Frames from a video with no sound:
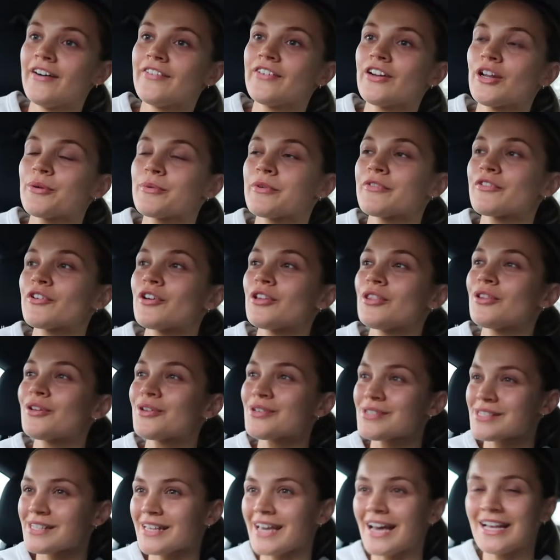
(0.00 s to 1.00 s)
I feel like we've got
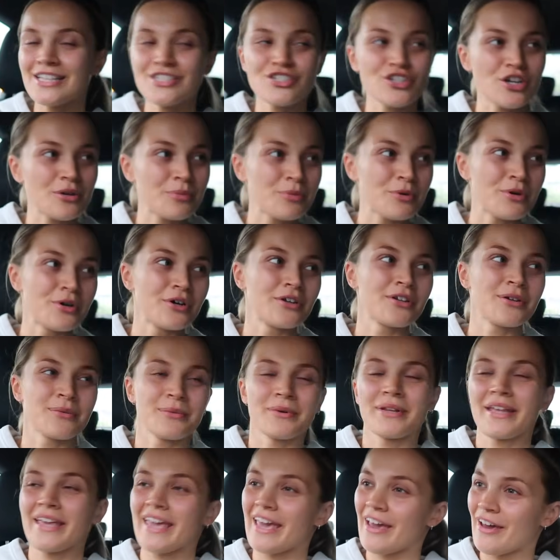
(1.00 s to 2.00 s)
lots to catch up on
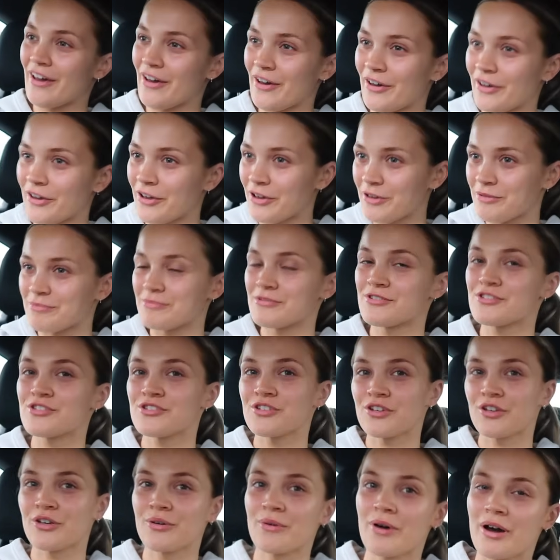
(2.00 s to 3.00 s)
when I get home.
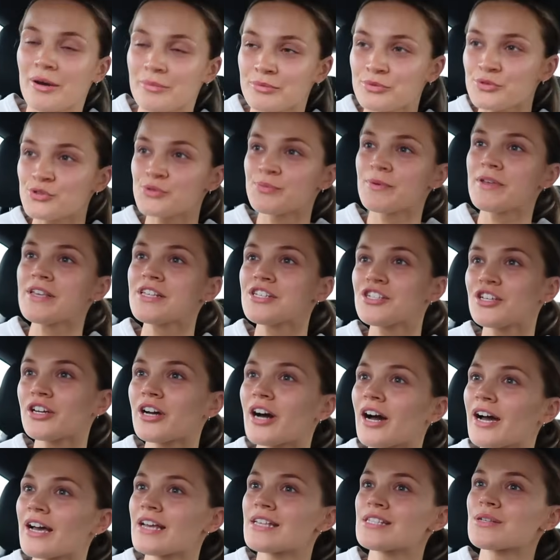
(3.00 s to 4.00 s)
So I will speak to you
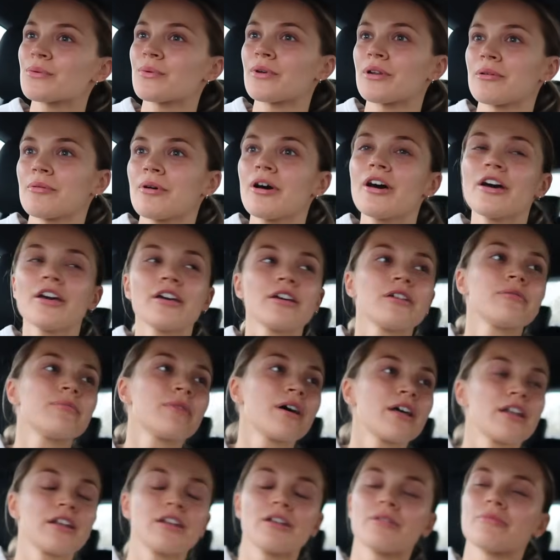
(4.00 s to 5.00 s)
guys when I'm home
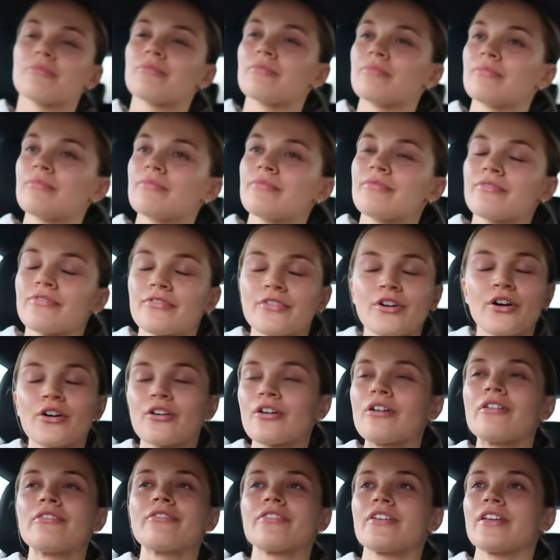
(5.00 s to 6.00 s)
and I've got
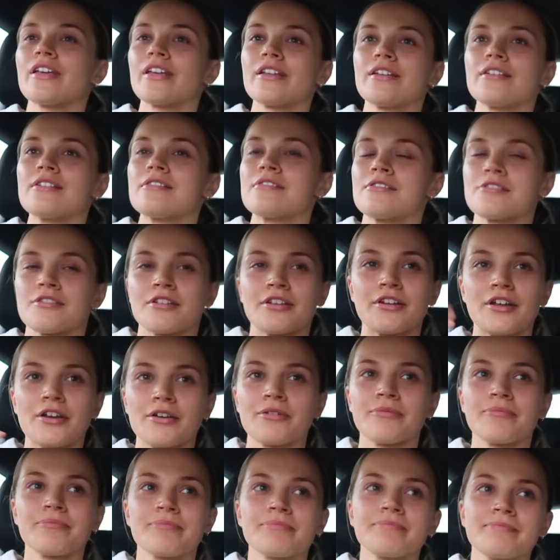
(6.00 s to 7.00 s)
a coffee and you
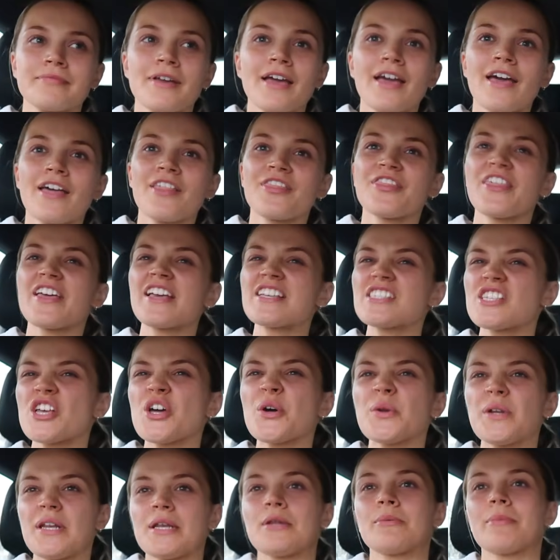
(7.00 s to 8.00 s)
know, things are
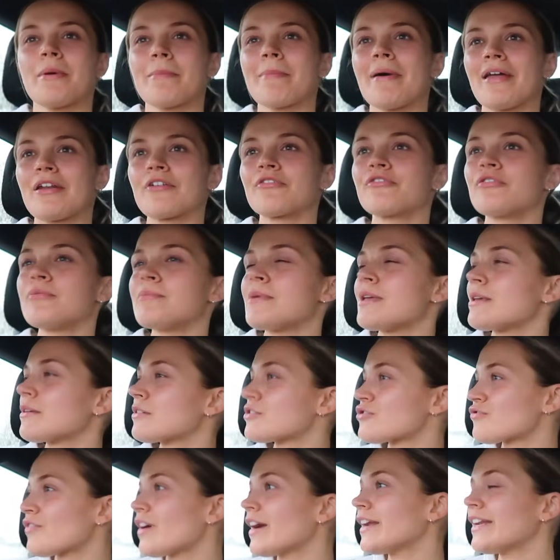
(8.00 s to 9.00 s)
going a little bit better for me
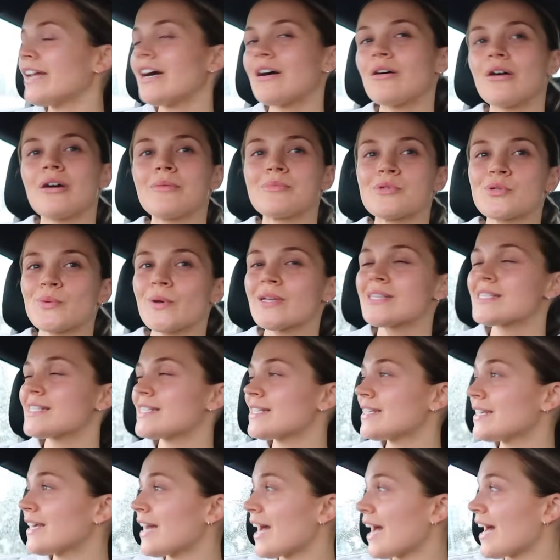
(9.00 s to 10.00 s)
because right now I'm
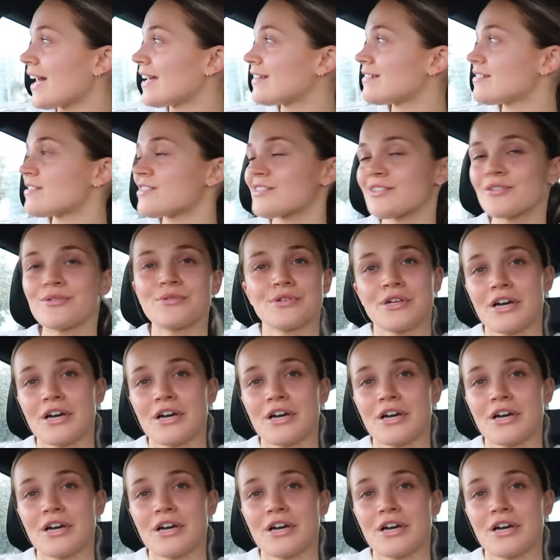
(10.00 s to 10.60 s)
sweaty and still